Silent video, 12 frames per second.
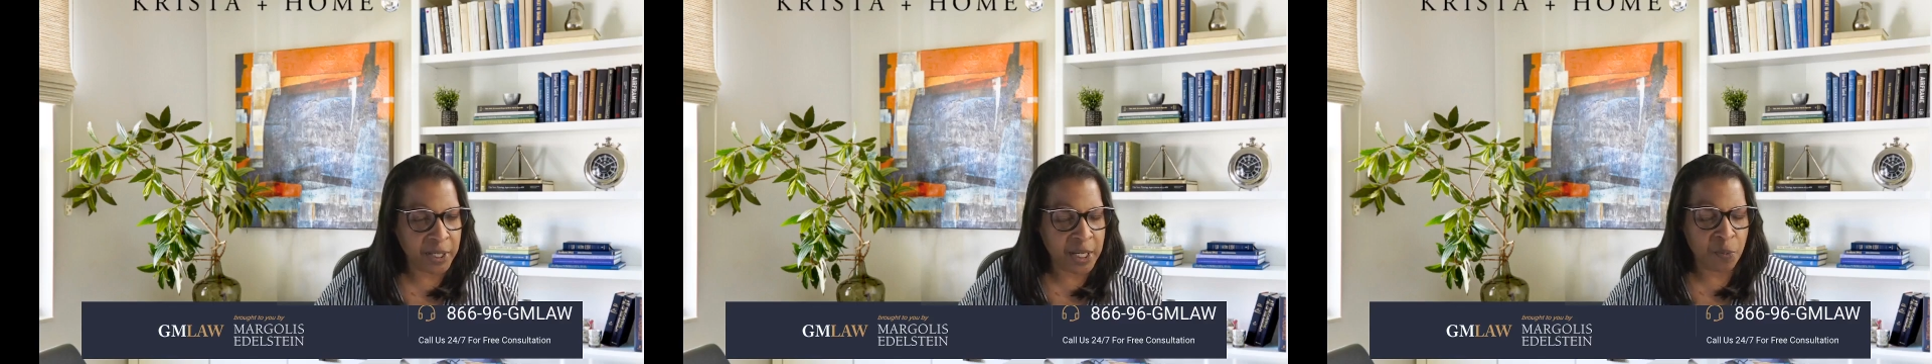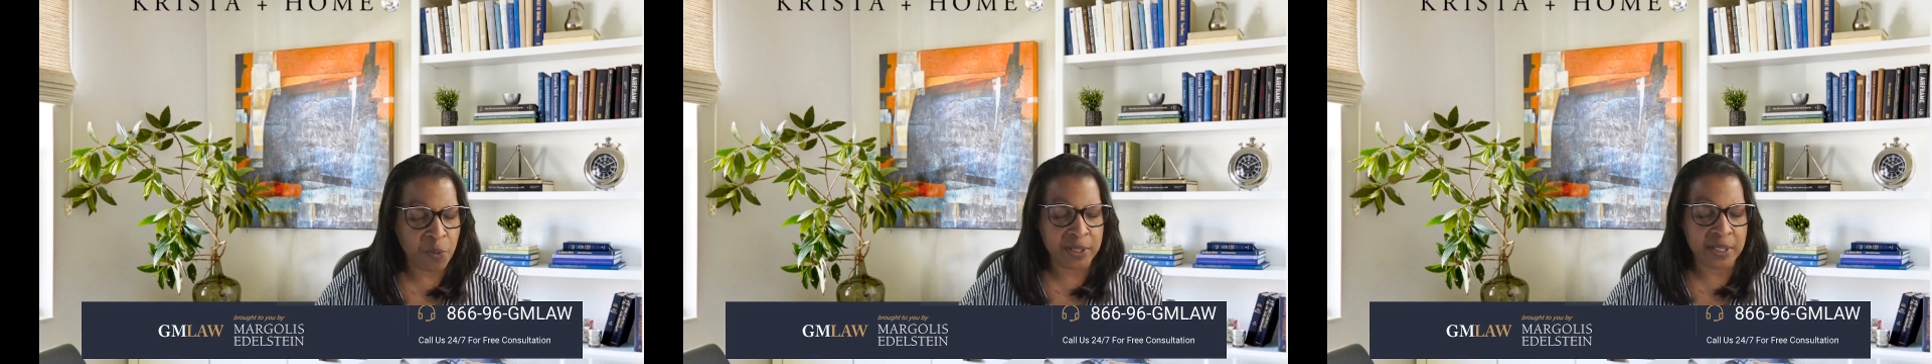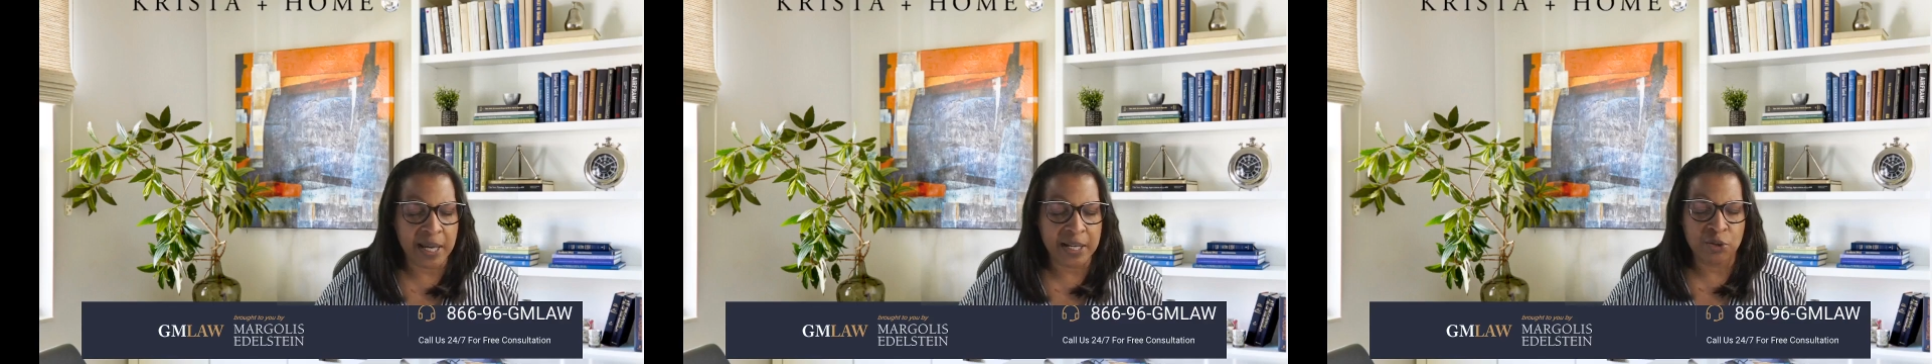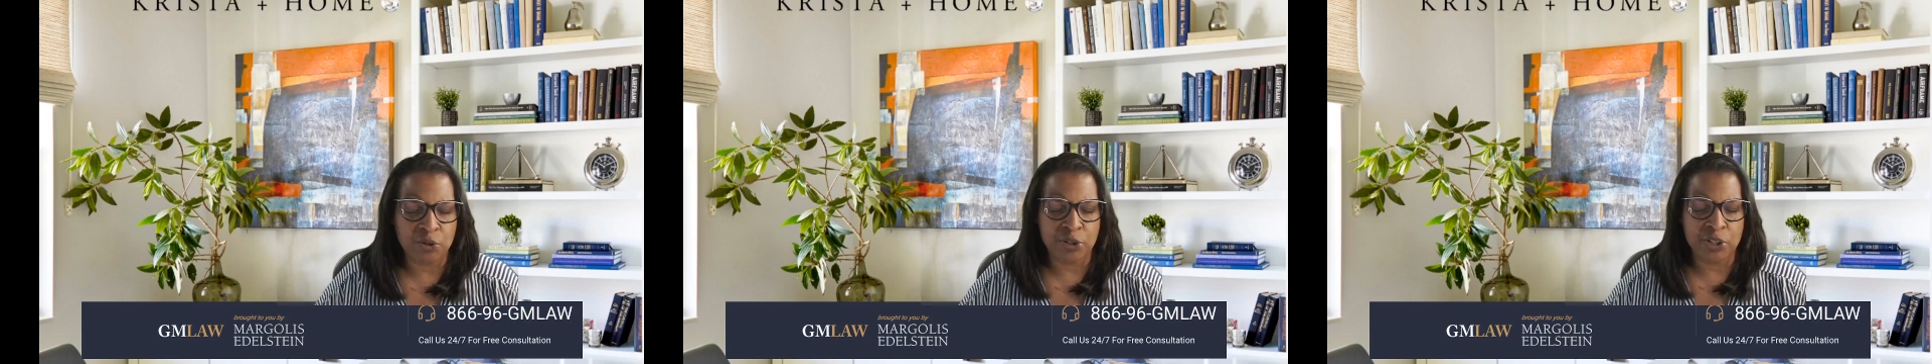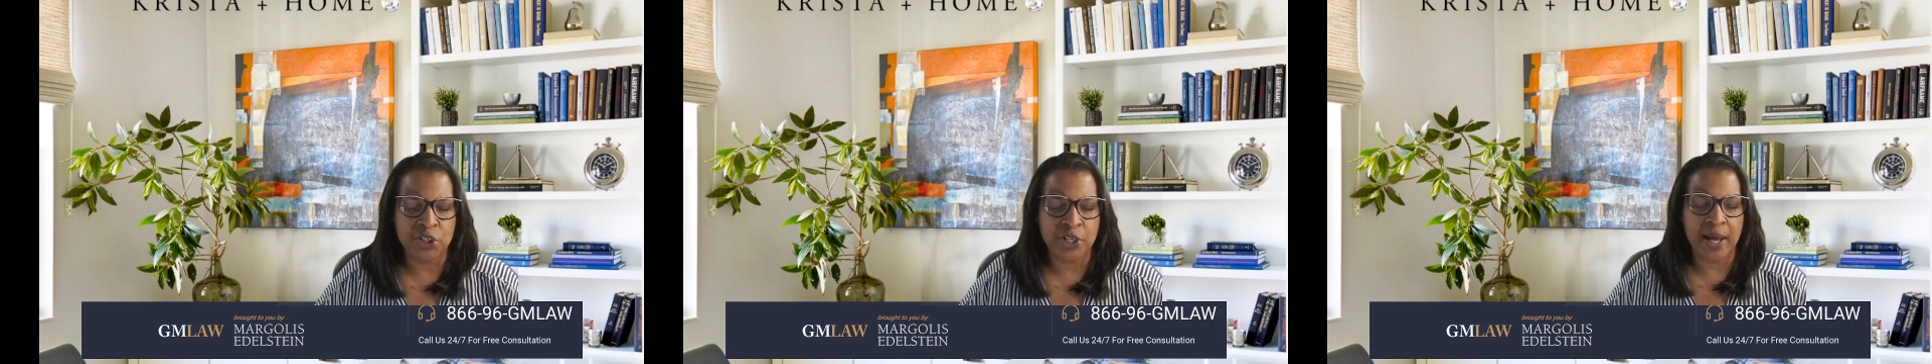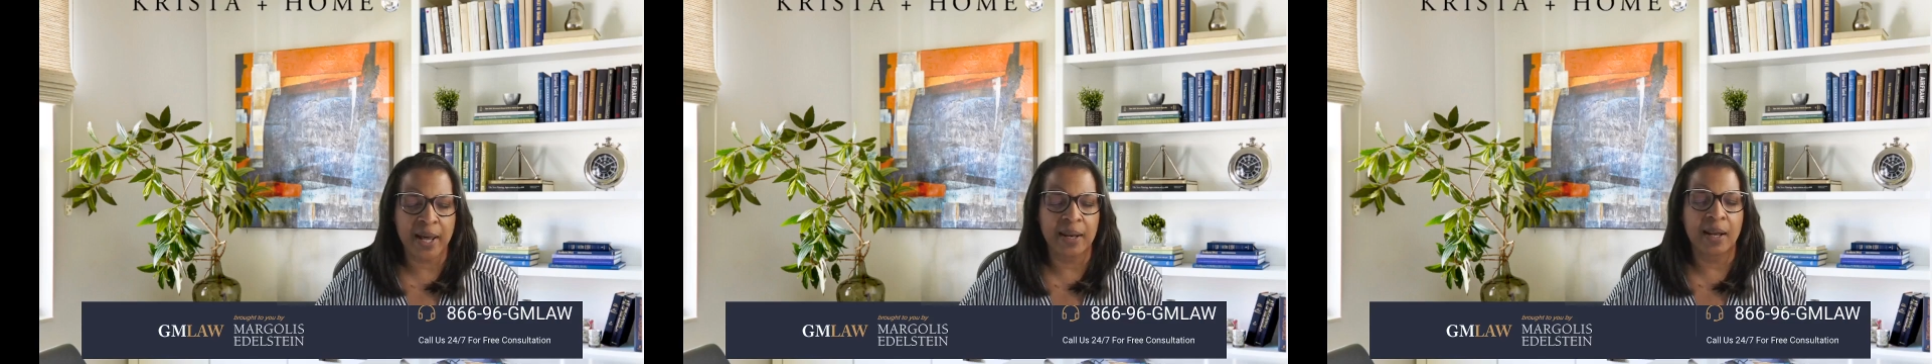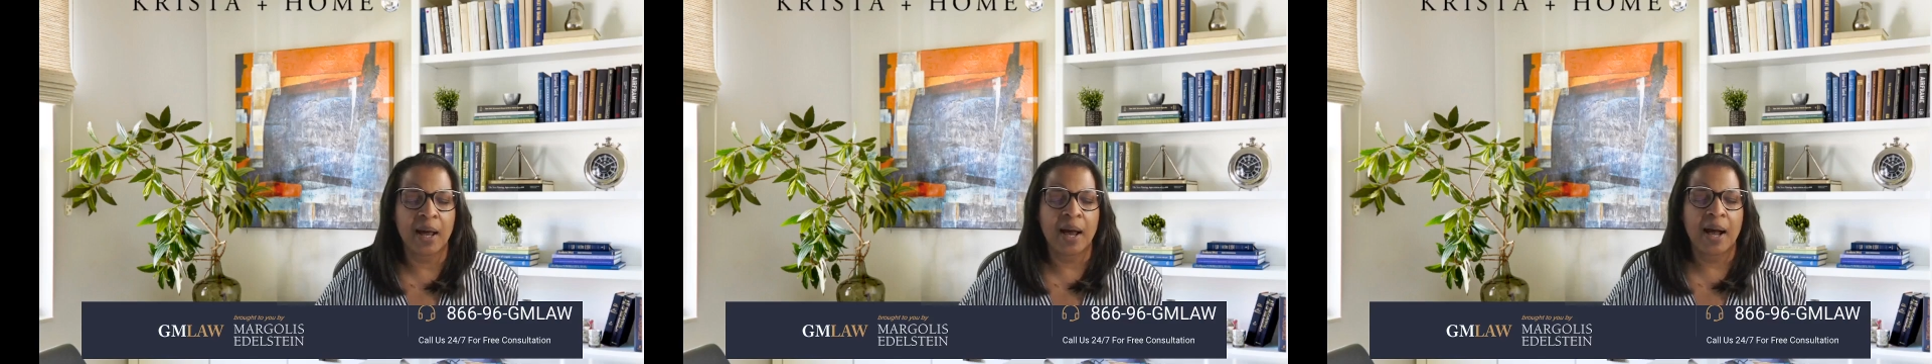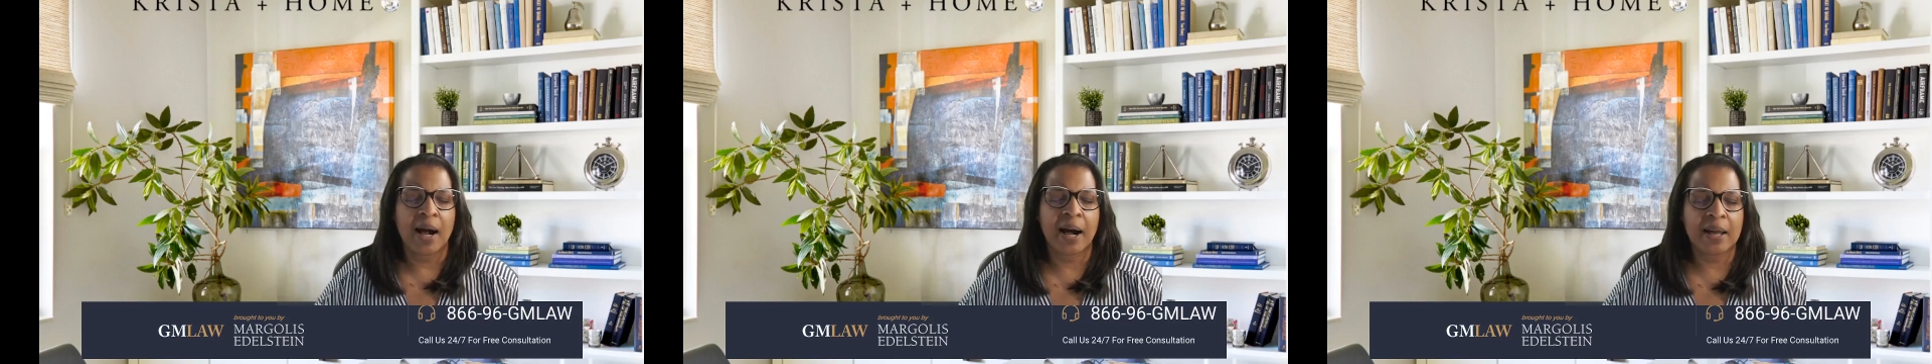He was like, Georgette,
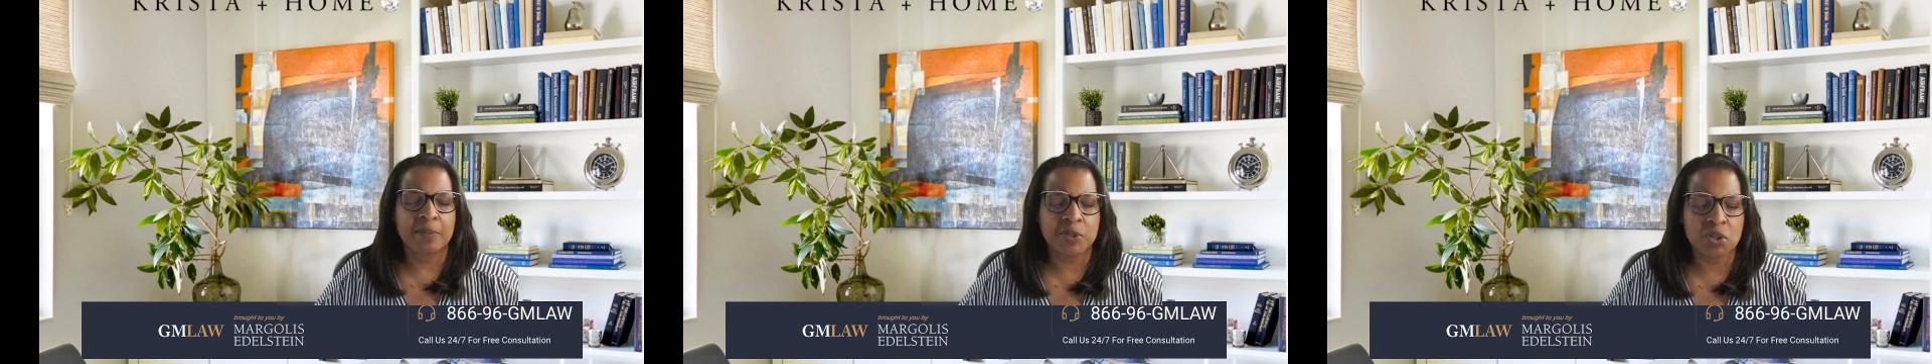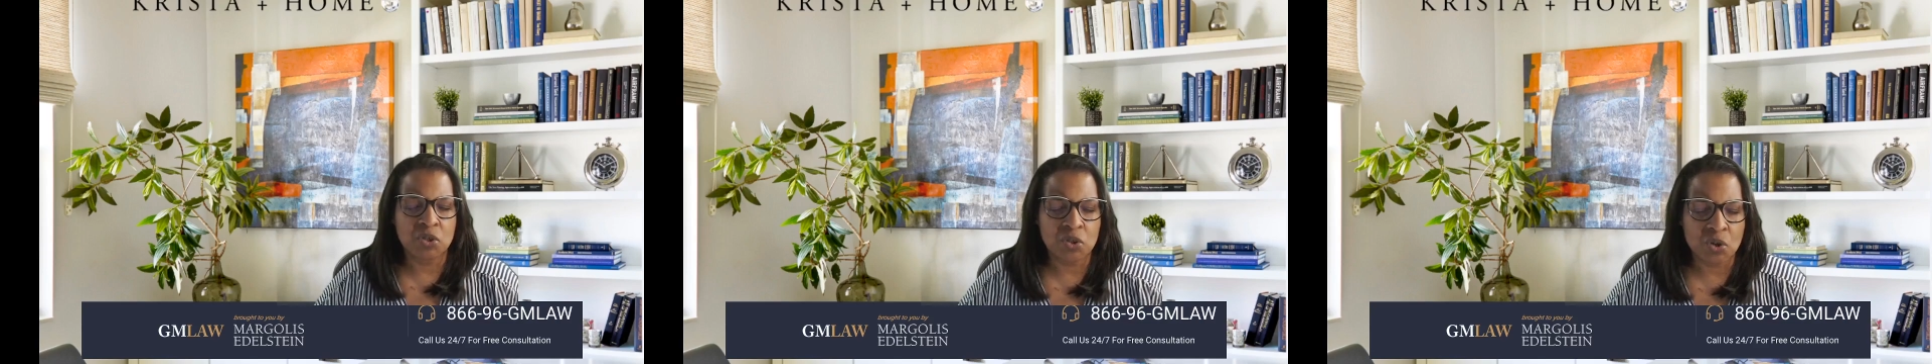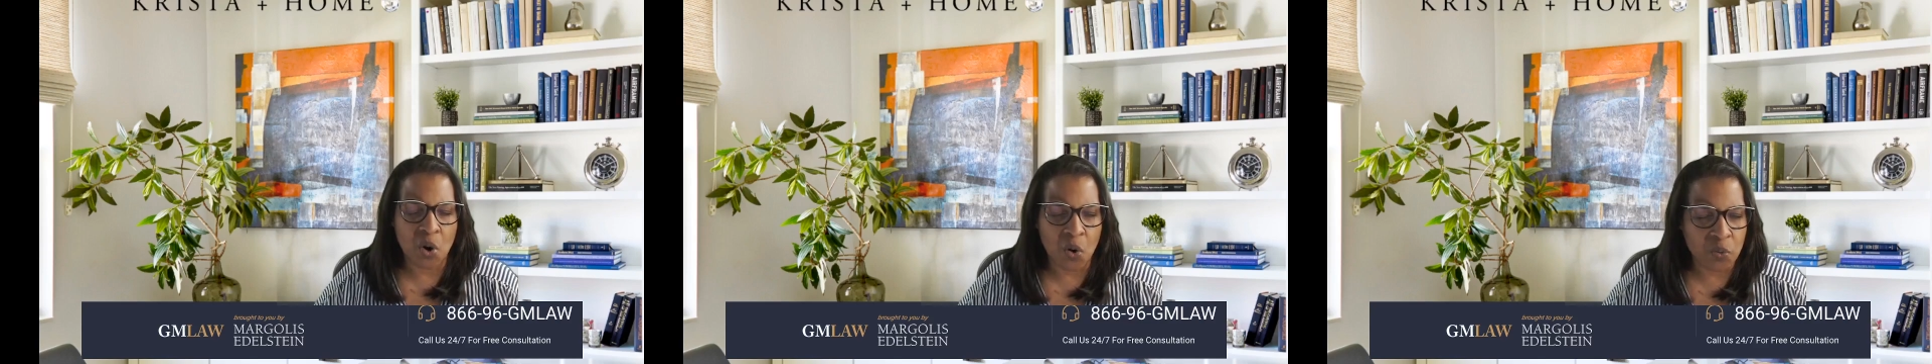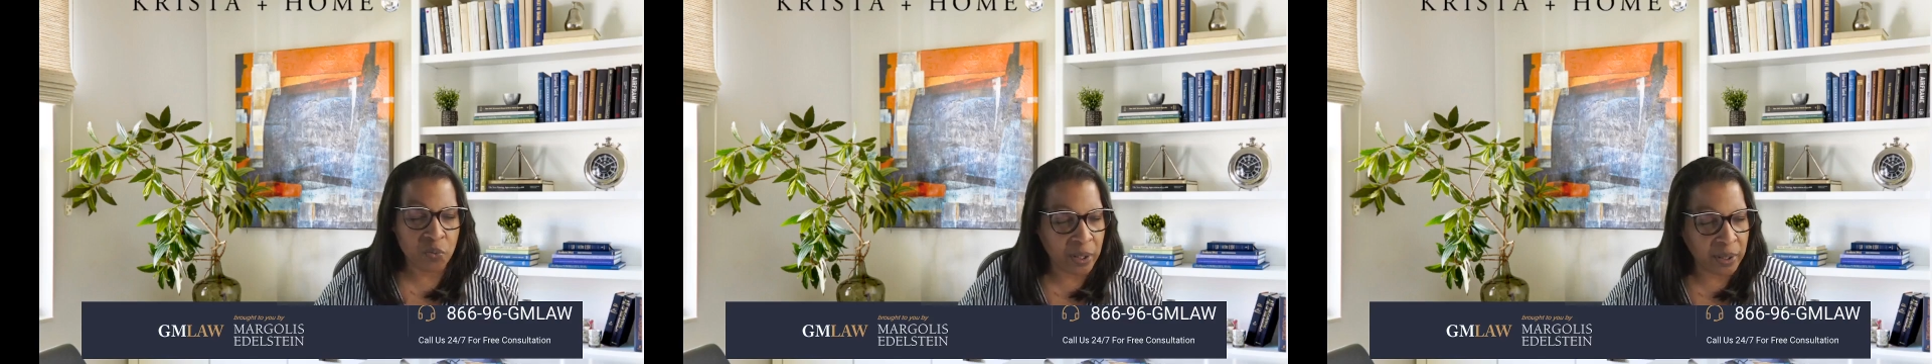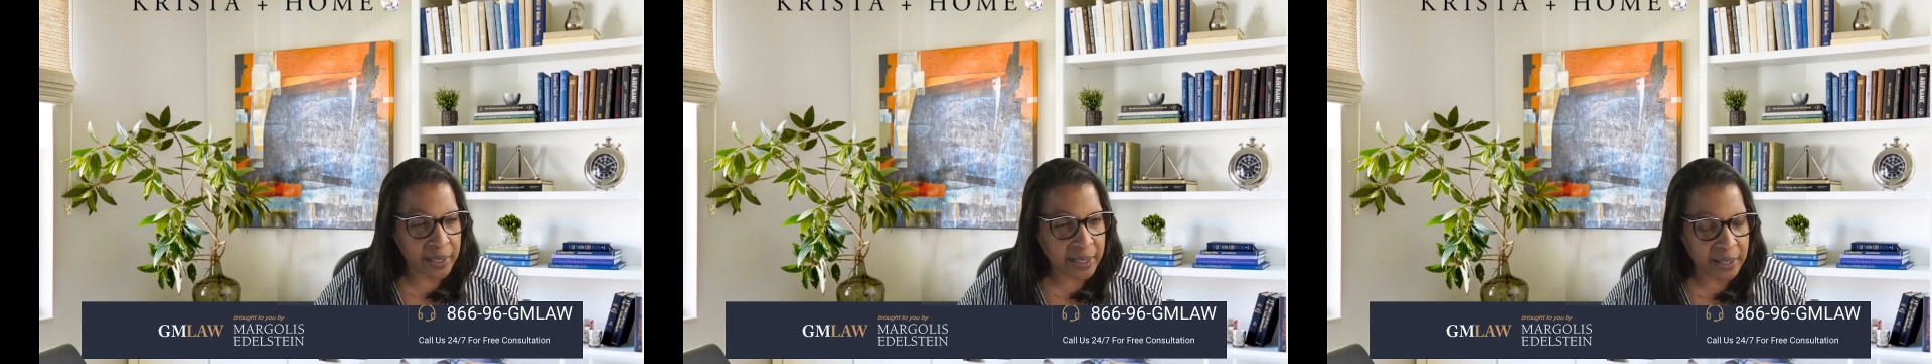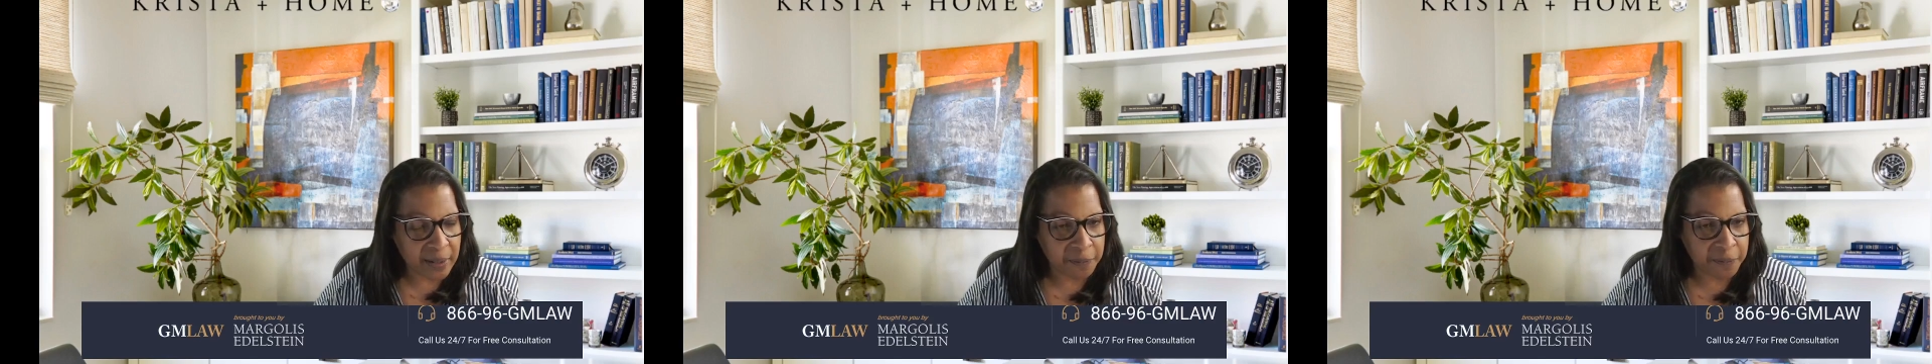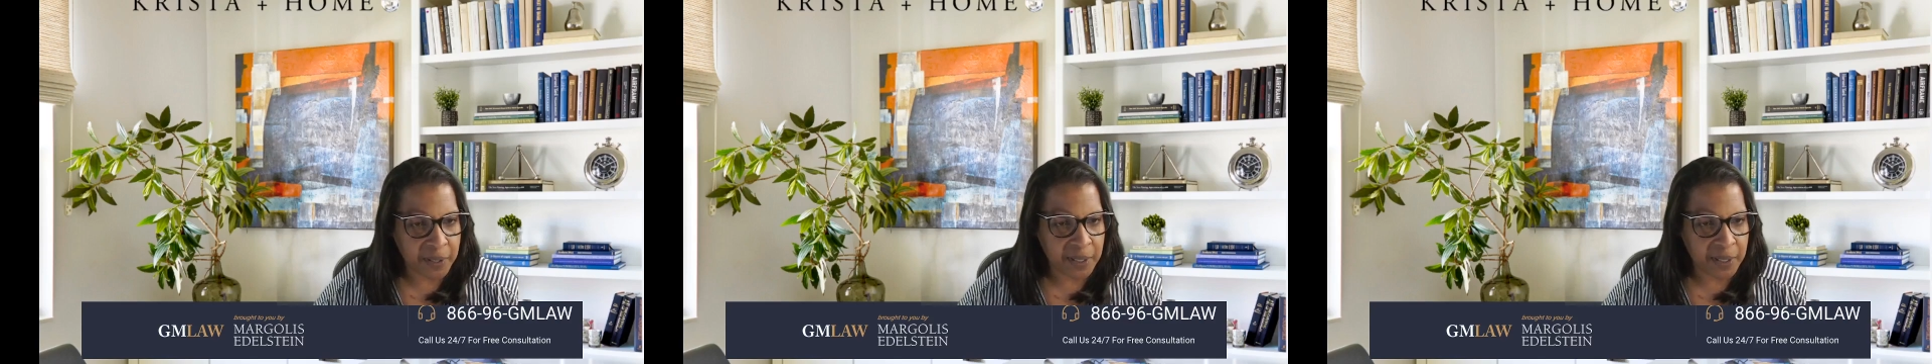I am so relieved